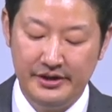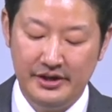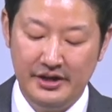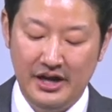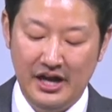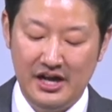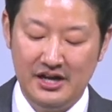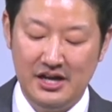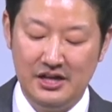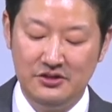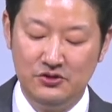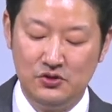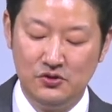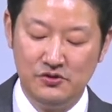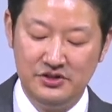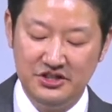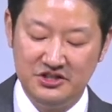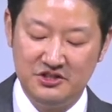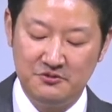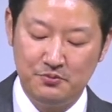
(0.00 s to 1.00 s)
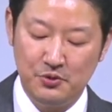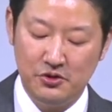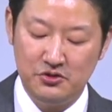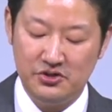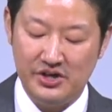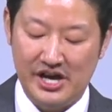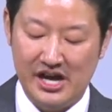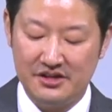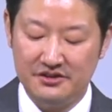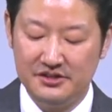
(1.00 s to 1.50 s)
and then do this
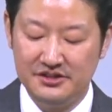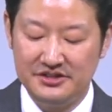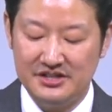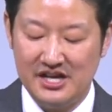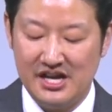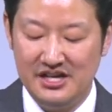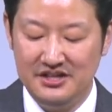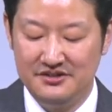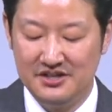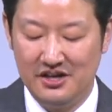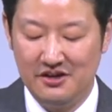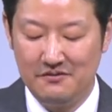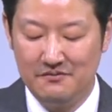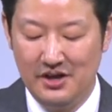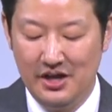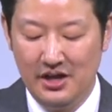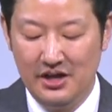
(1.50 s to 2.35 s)
spiritual exercise of